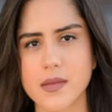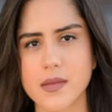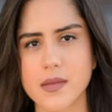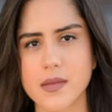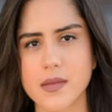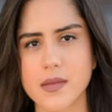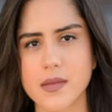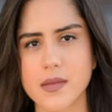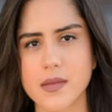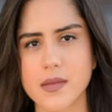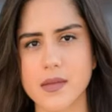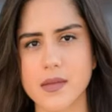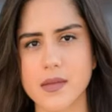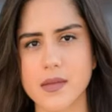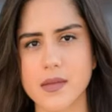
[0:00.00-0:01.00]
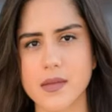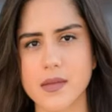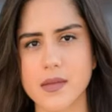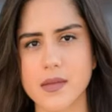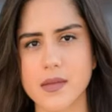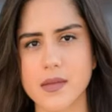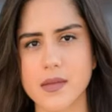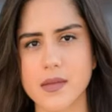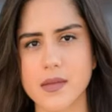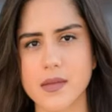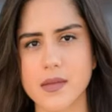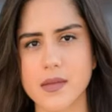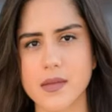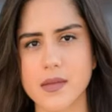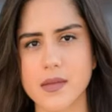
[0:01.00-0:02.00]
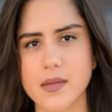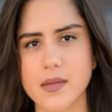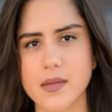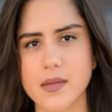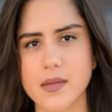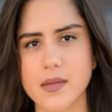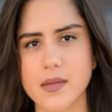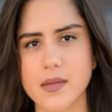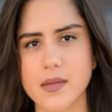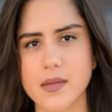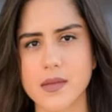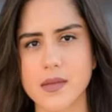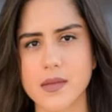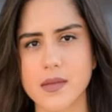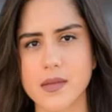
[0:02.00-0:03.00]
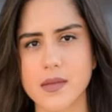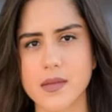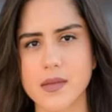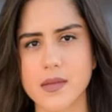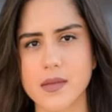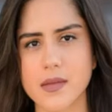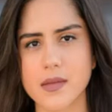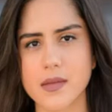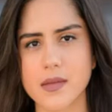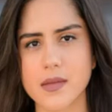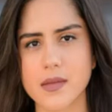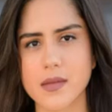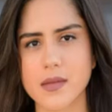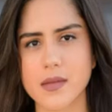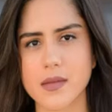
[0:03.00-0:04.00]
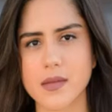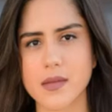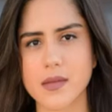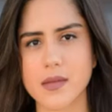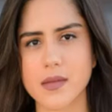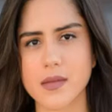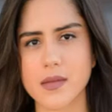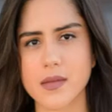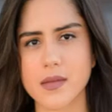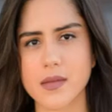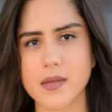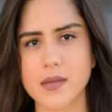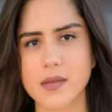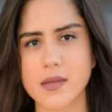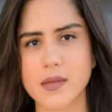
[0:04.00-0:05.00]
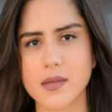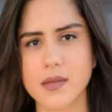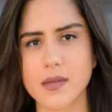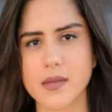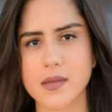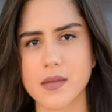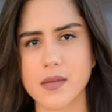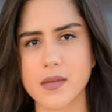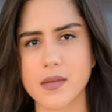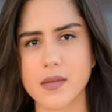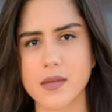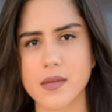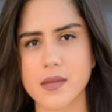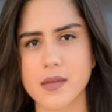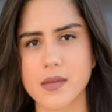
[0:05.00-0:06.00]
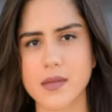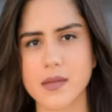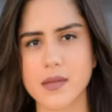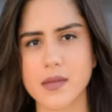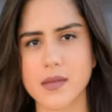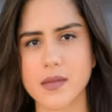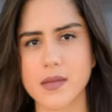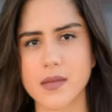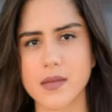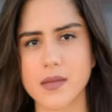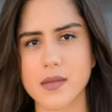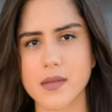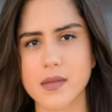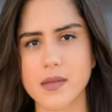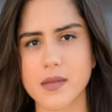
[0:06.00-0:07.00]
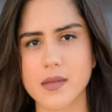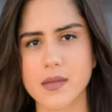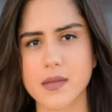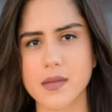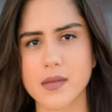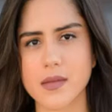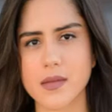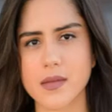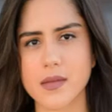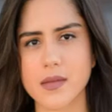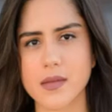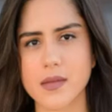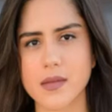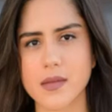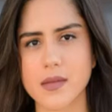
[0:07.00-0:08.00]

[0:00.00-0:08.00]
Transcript: [no speech]